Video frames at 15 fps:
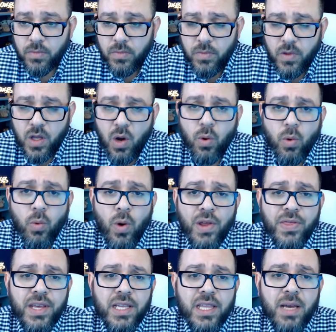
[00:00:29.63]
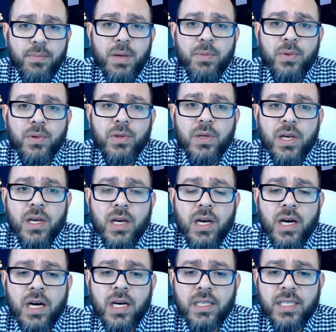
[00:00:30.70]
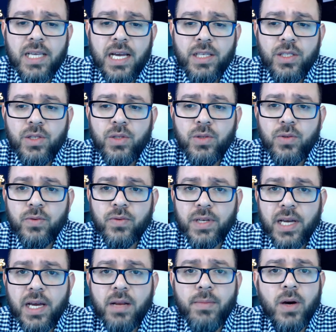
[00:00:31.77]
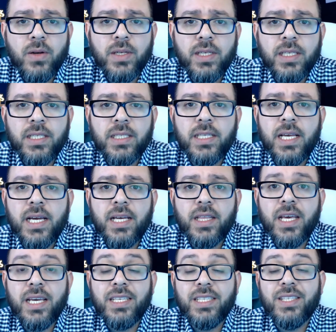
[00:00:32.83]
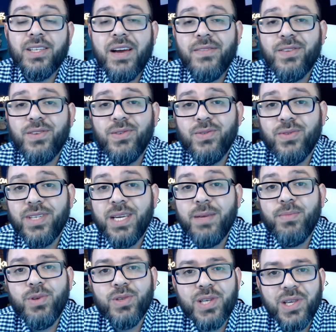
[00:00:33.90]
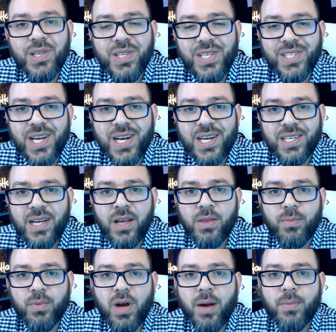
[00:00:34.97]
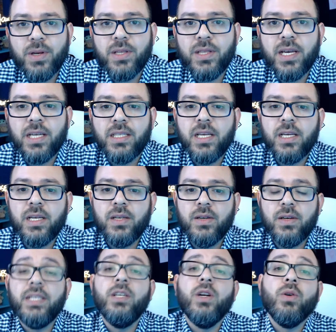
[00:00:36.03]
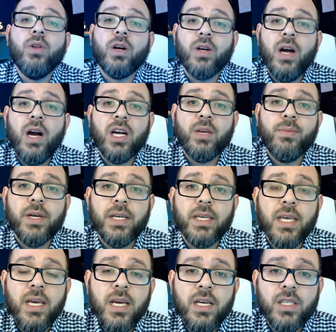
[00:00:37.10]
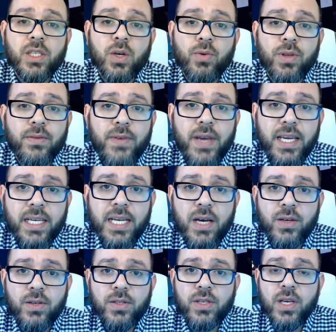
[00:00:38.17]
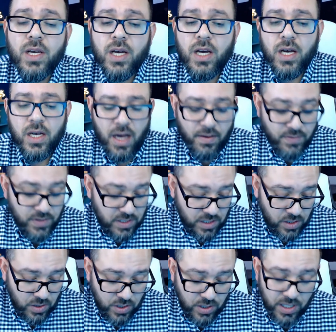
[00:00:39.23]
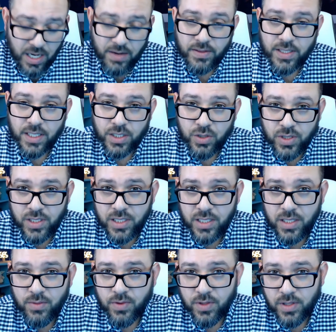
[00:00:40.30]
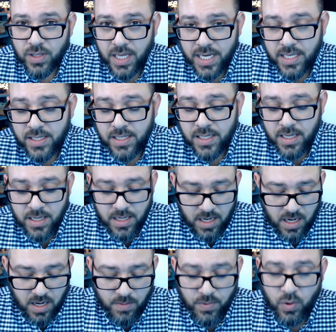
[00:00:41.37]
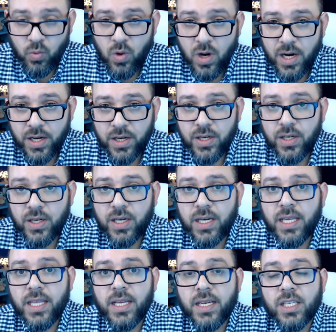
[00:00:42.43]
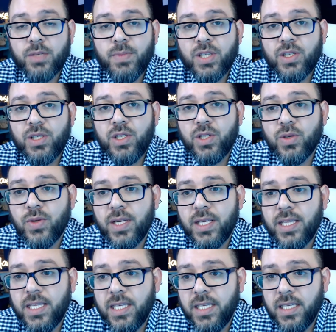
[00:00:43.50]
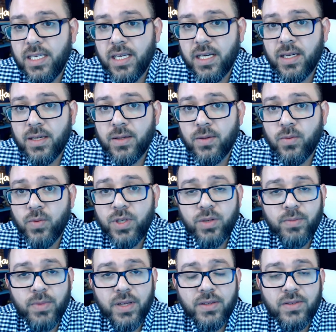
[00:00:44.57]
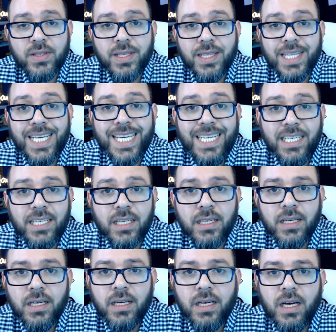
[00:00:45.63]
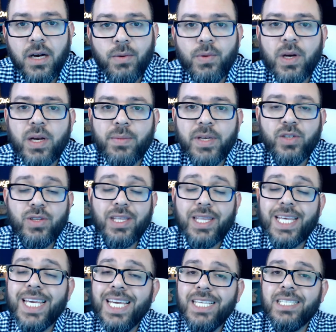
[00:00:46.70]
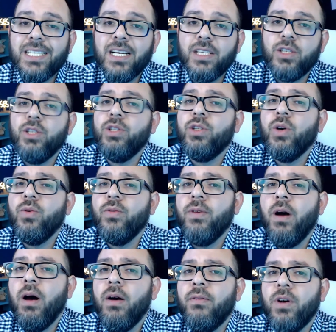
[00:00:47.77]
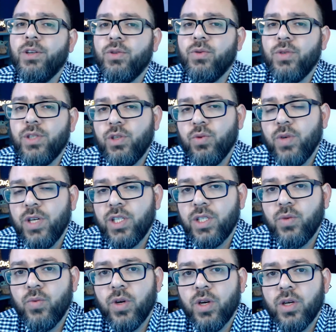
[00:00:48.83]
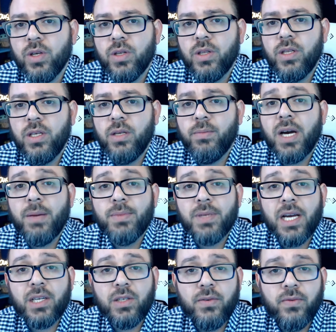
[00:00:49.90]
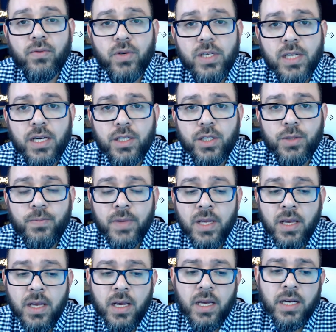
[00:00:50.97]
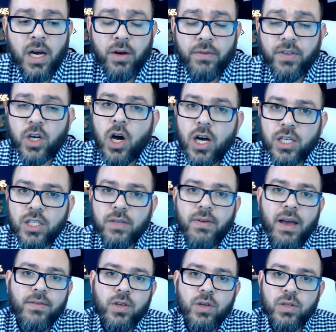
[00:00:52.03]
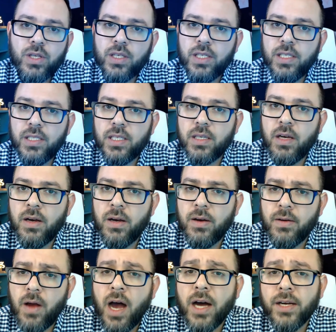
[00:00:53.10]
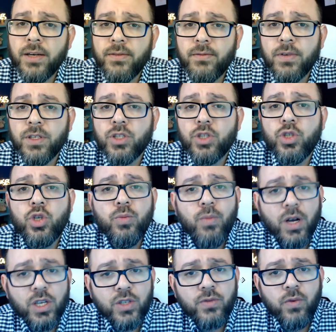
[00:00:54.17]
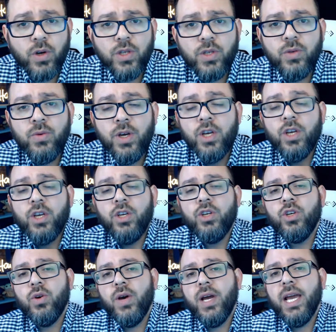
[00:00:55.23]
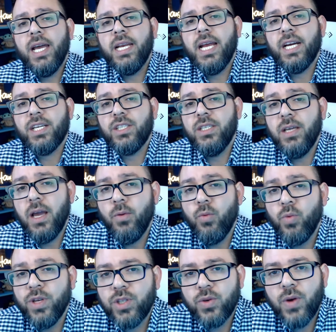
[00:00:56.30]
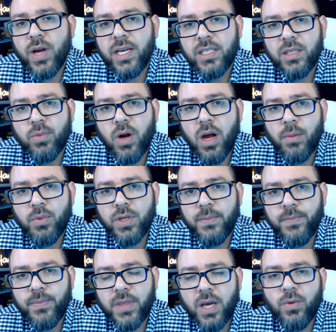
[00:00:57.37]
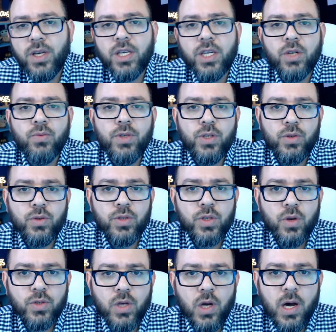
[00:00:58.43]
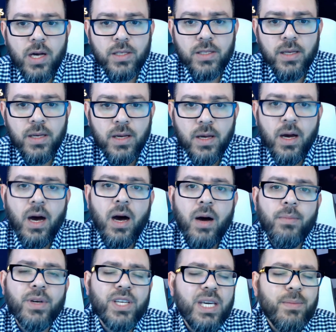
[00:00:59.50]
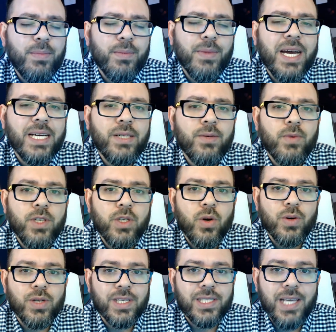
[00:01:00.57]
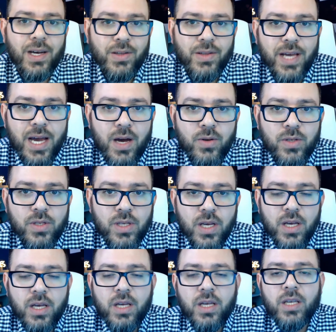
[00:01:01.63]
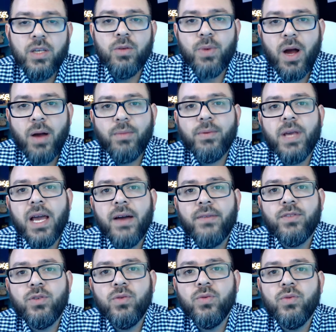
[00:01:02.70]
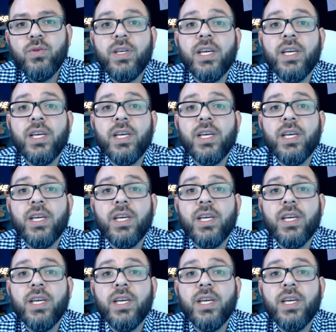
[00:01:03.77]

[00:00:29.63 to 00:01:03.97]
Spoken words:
or one thing that people tend to forget about, is that they still have to keep the utilities on the property that they are no longer occupying. So with a vacant house, obviously you could have electricity for the lights, the water, and then especially during the winter months, the heat. We want to make sure that the heat is on so you don't fall into a situation where the pipes actually freeze on you. Now, if the cost of having the utilities on is too much for you, you can go ahead and actually winterize the property. That way you can reduce those costs. But keep in mind, when you go to sell the house, you'll probably have to get all